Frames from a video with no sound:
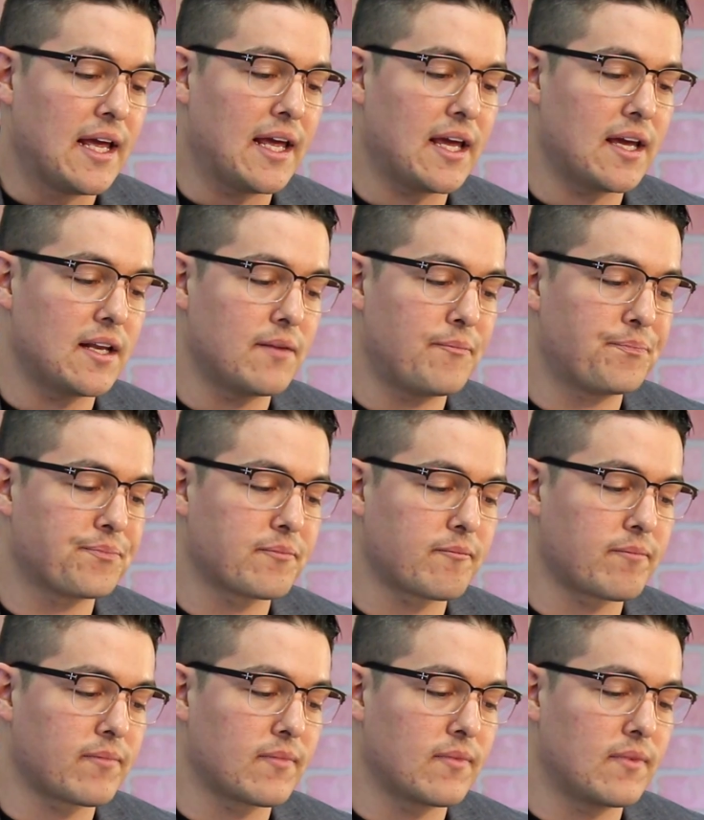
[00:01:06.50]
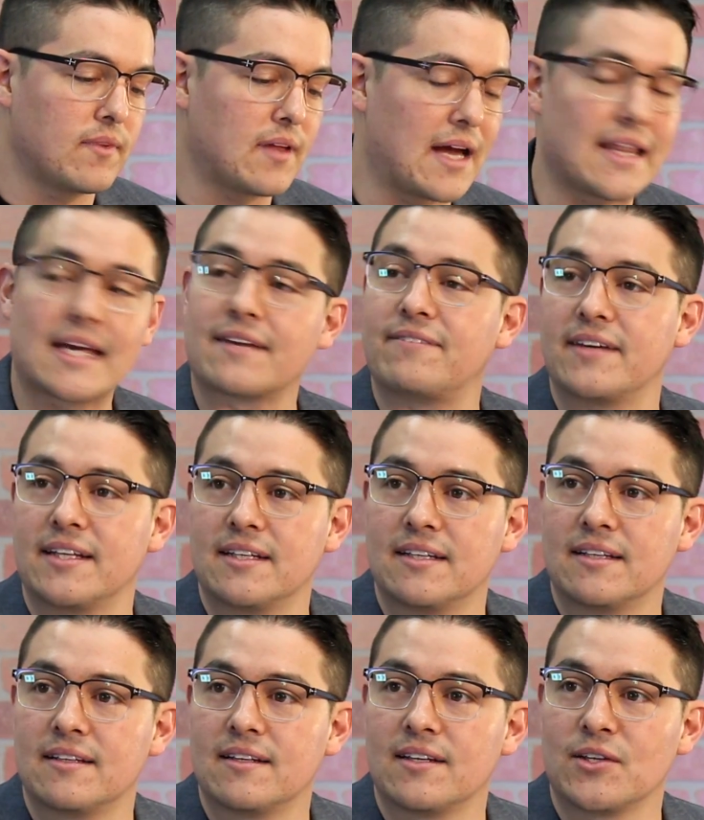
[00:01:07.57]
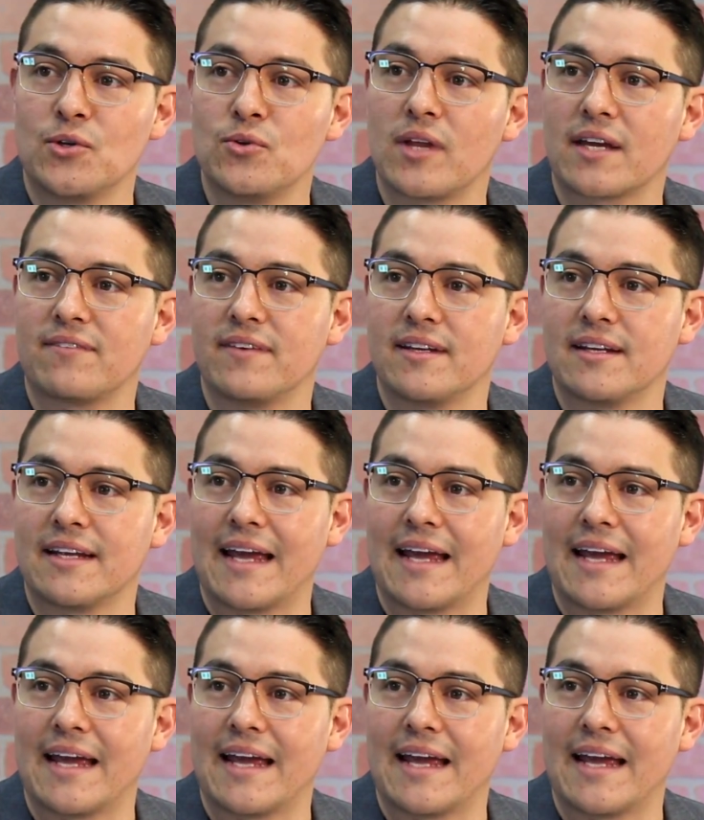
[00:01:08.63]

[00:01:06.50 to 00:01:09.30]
And I like Vin. You like Vin.